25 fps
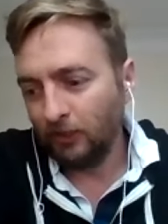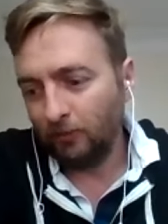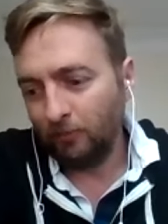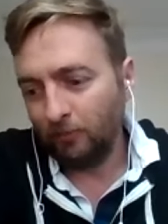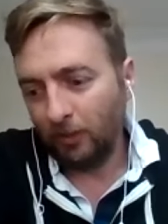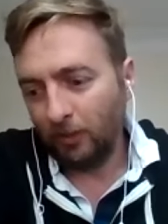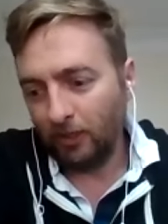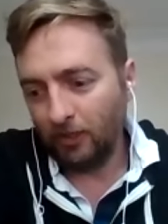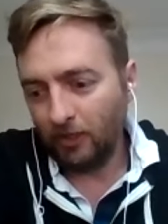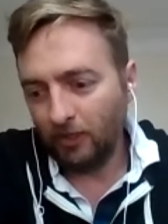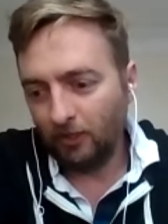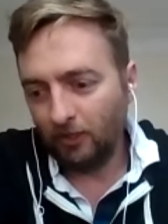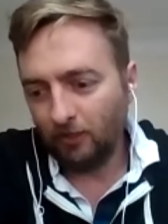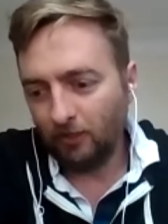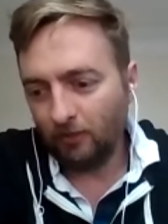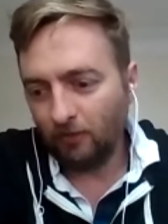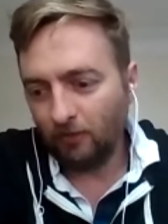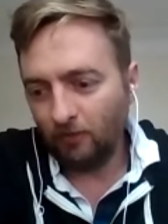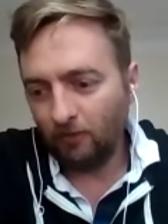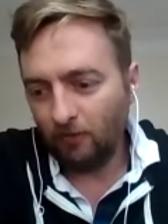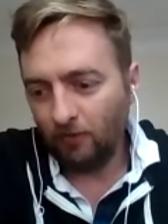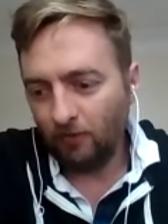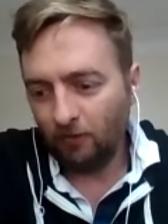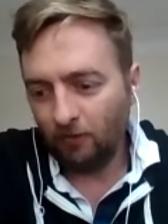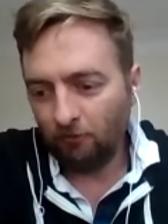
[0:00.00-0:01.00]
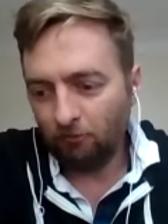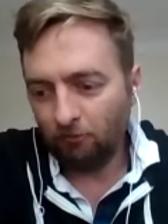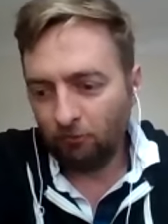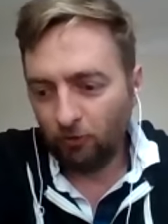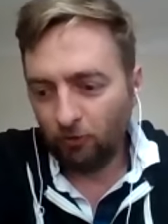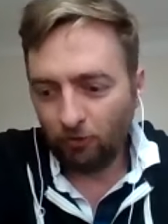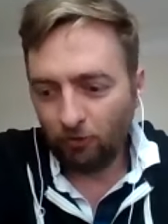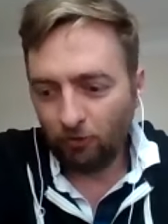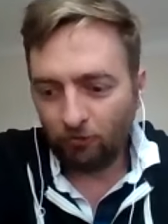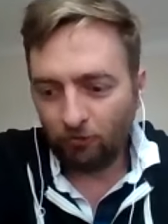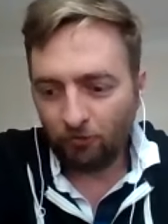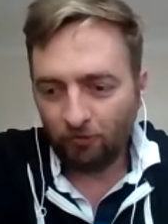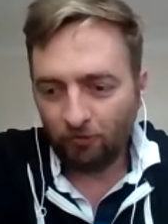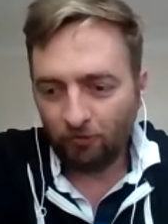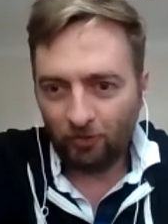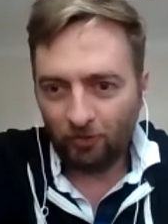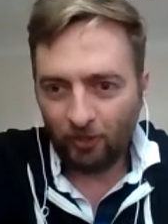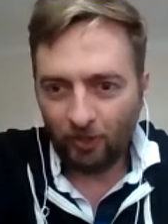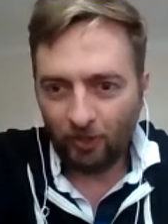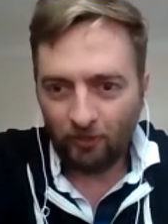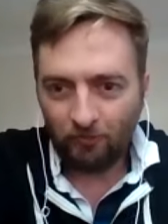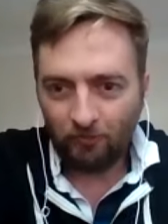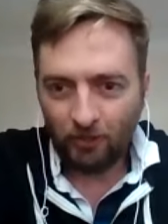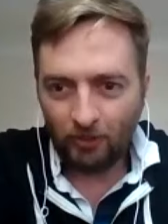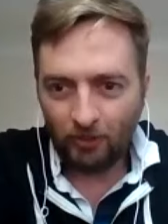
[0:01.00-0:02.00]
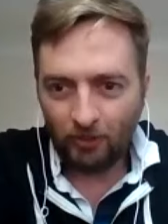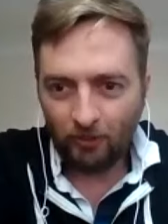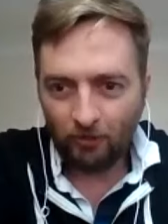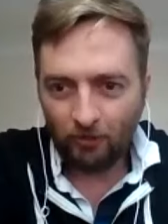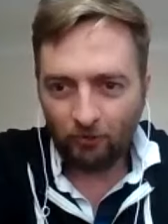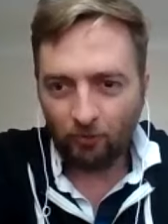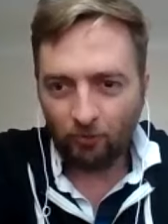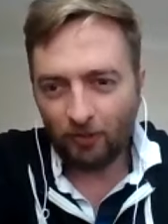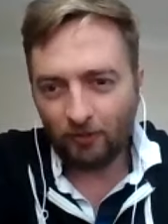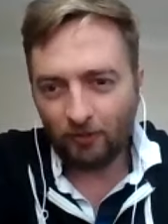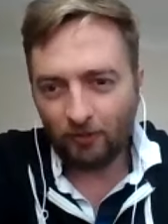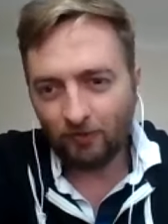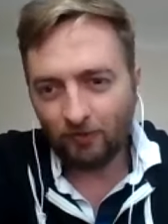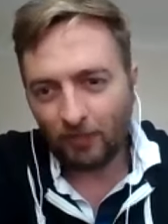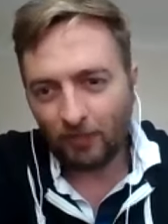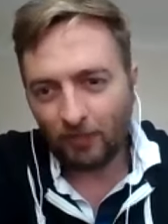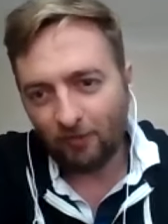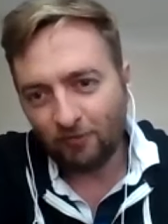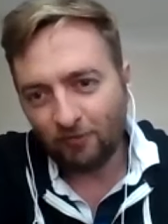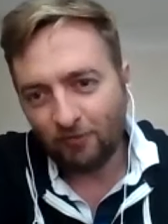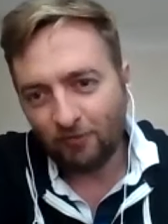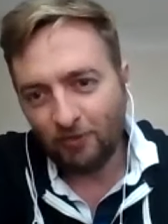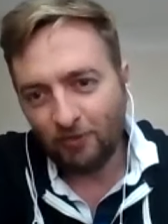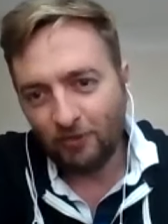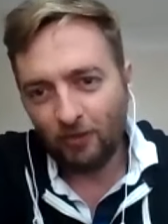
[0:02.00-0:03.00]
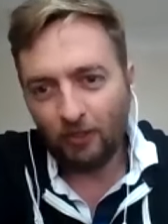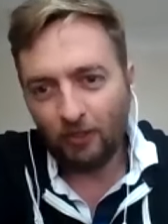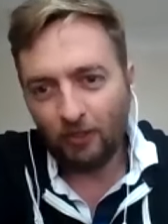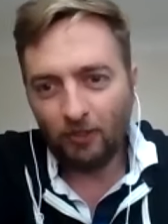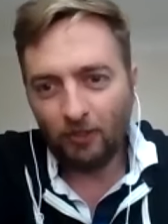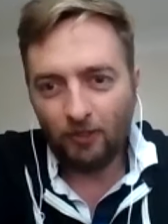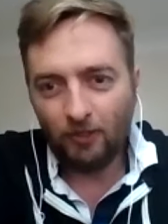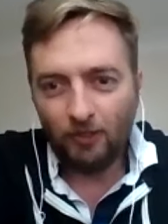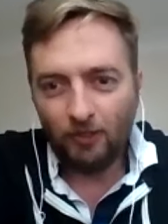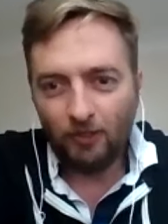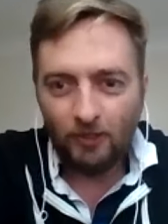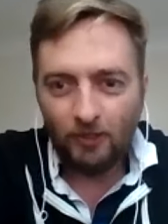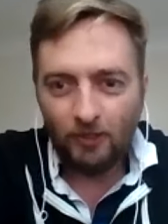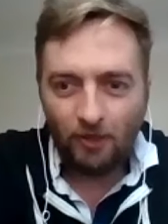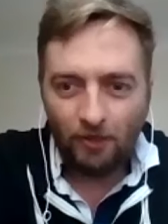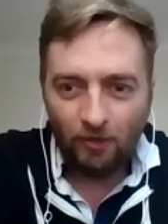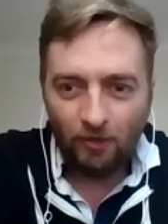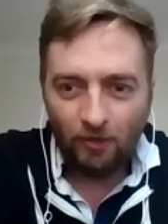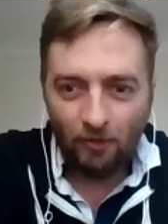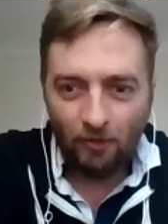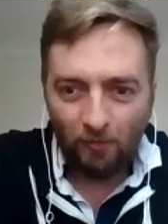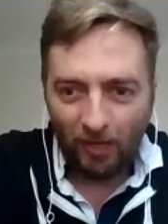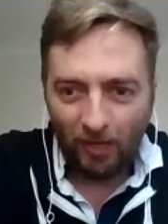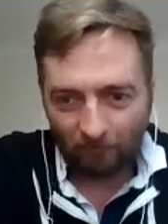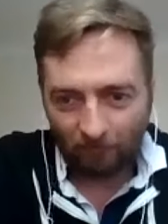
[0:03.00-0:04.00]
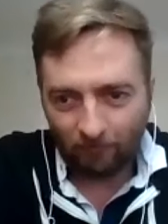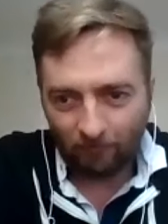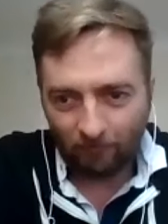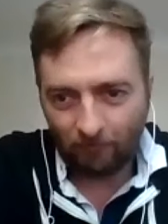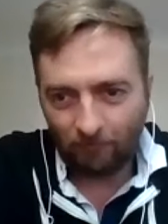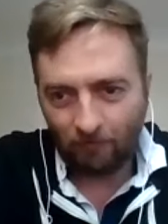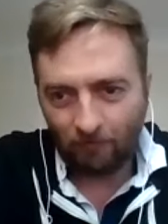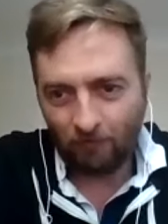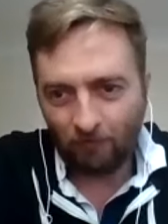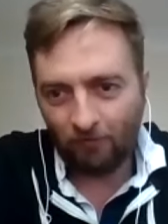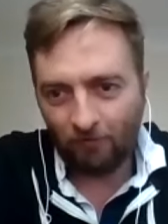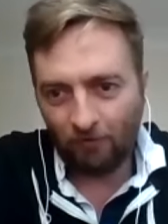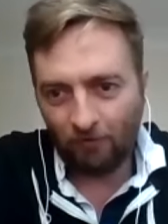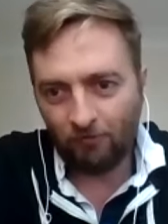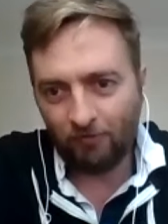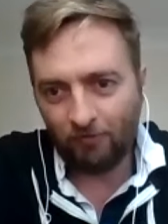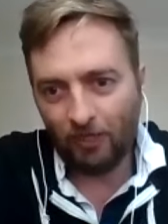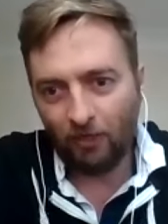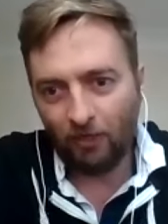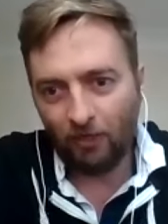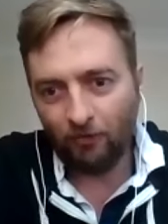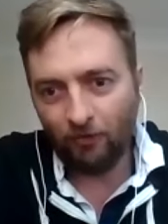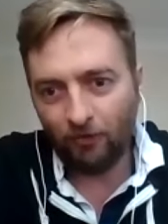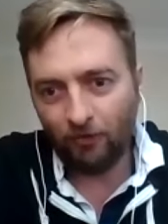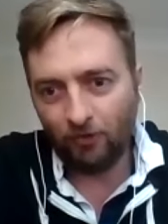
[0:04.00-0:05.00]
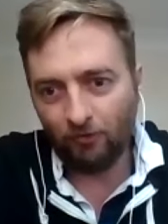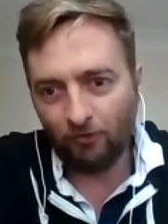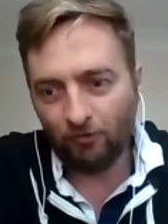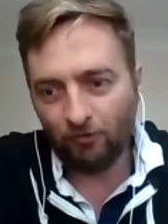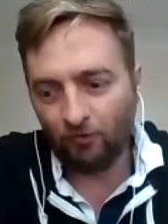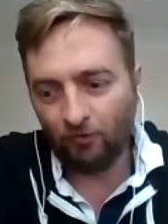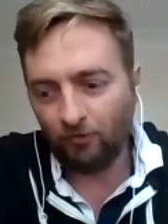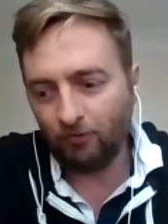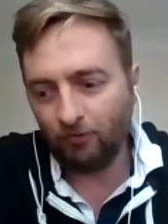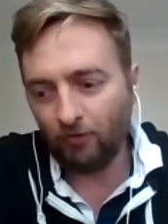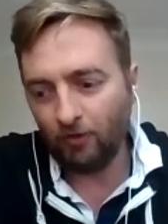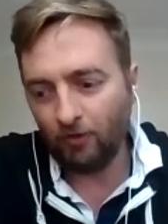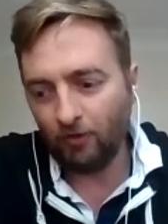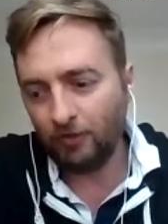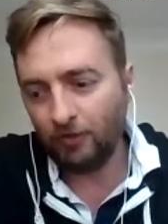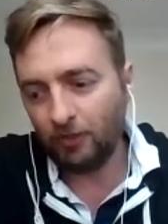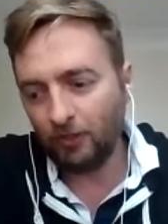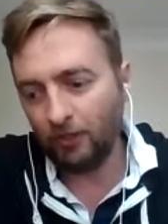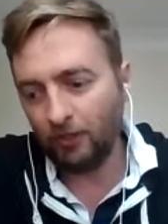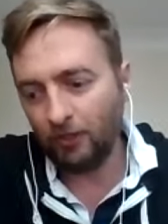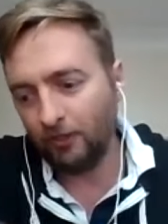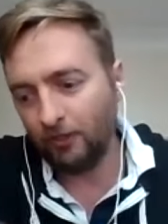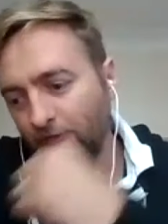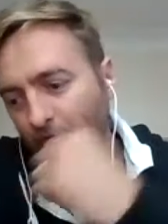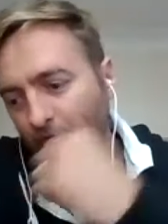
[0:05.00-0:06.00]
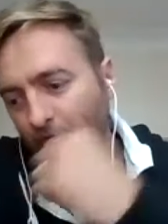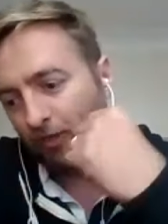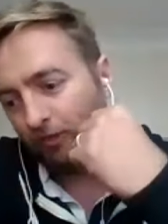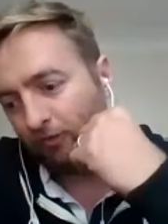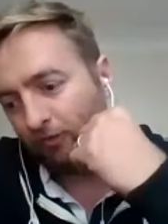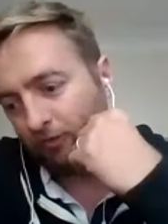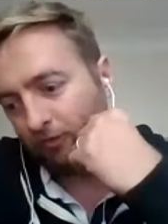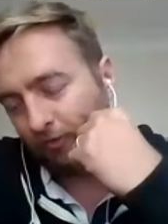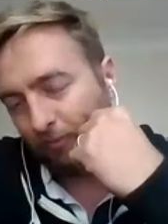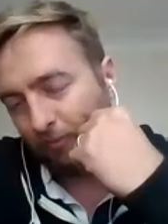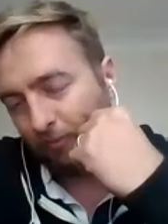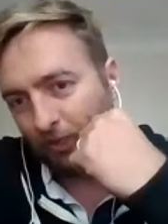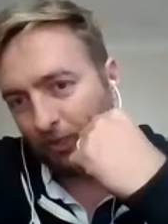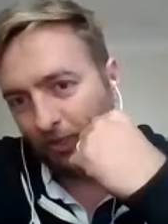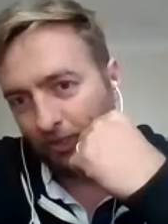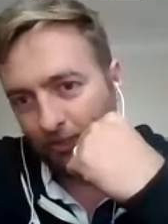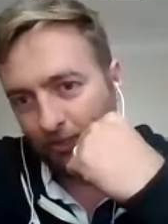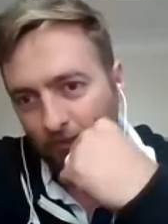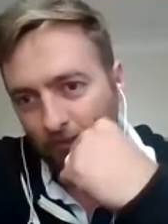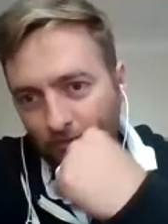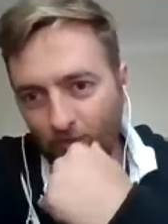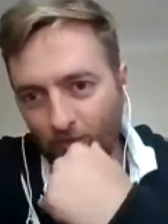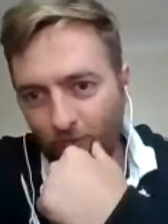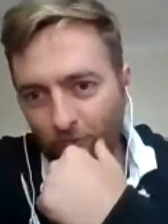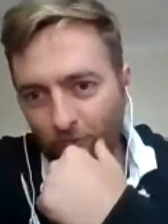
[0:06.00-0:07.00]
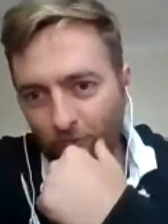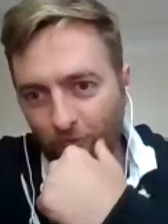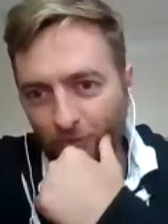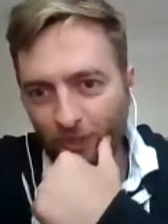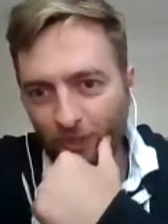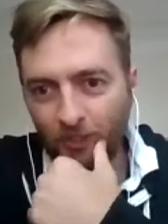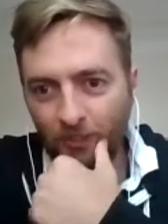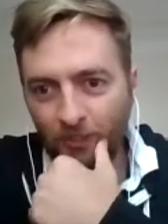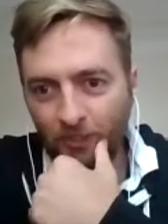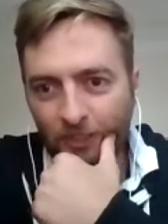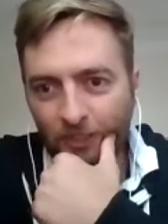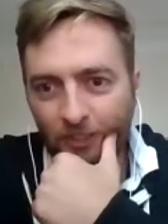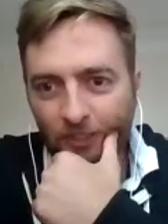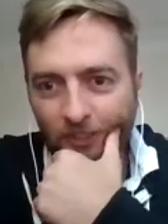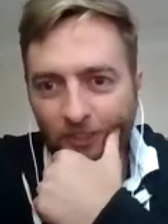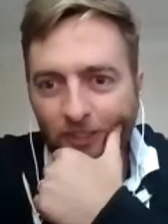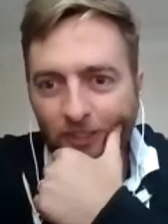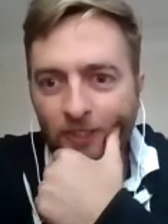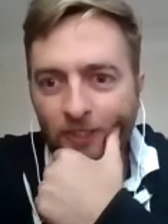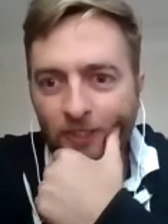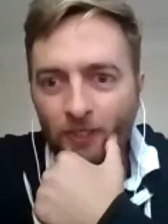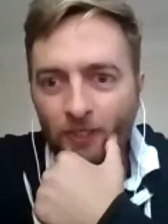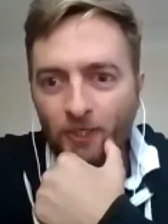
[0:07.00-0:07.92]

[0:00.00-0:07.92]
and then it, the rules for five years were kind of not the best for founders. And so you could only raise a million dollars per year.